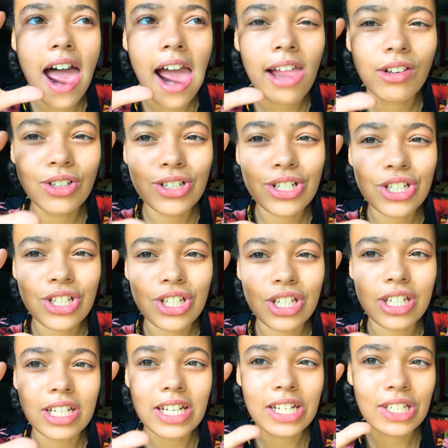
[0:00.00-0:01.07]

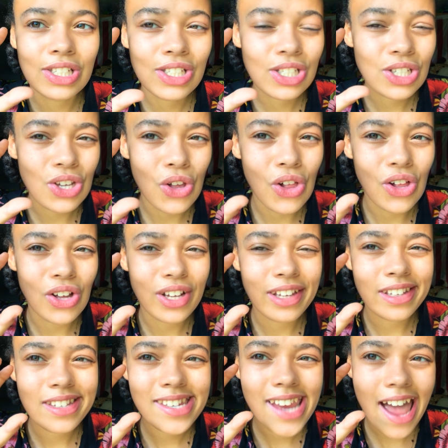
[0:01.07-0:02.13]
energy is still
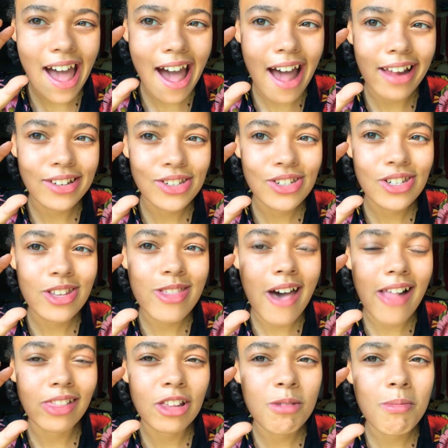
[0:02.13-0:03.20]
attached to
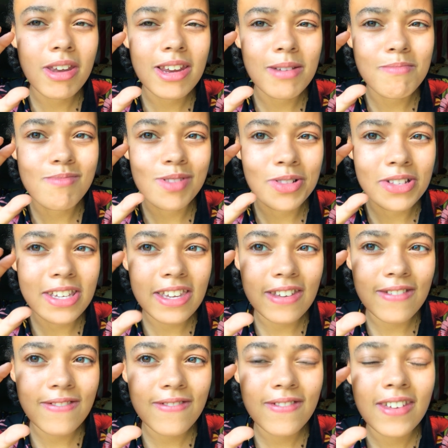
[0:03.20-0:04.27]
that limiting belief,